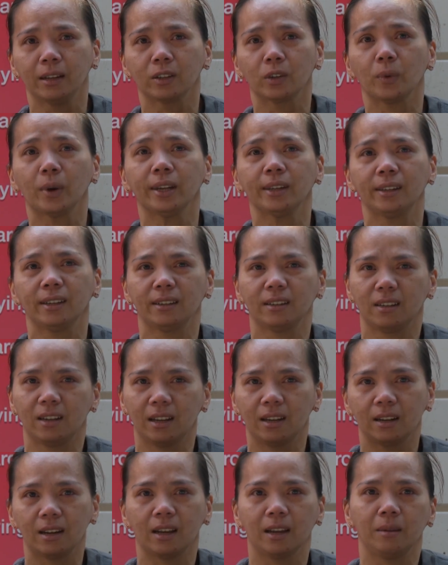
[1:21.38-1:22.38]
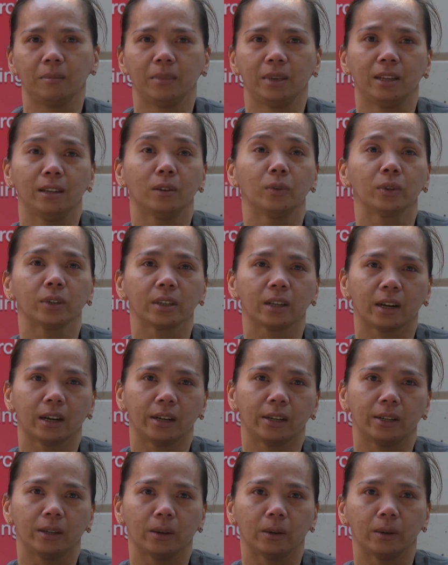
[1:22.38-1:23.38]
She also helped deliver care
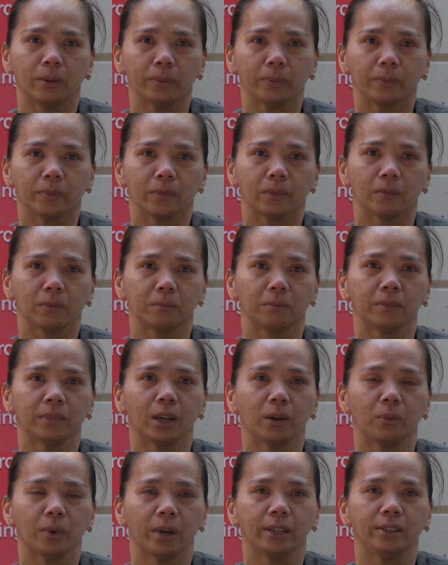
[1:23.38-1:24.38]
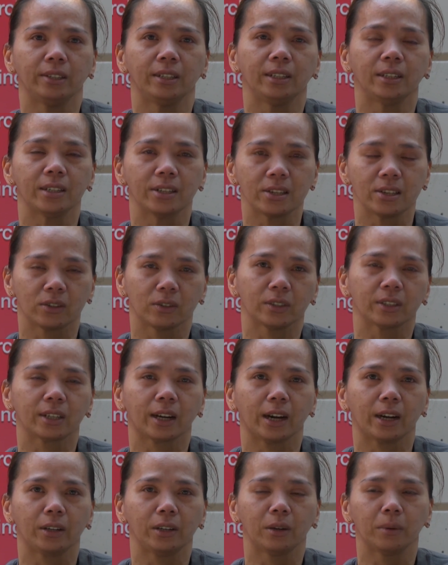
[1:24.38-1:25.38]
packages to undocumented people in the
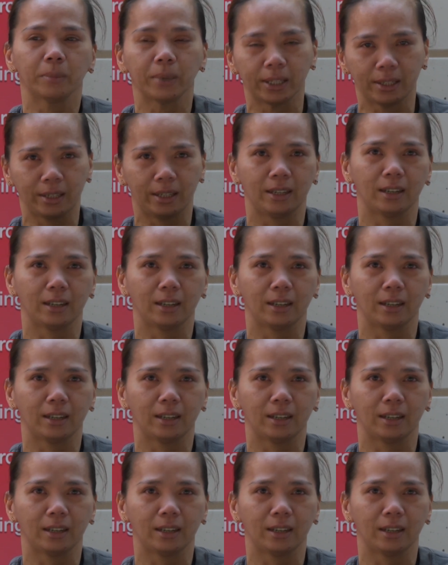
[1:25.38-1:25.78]
pandemic.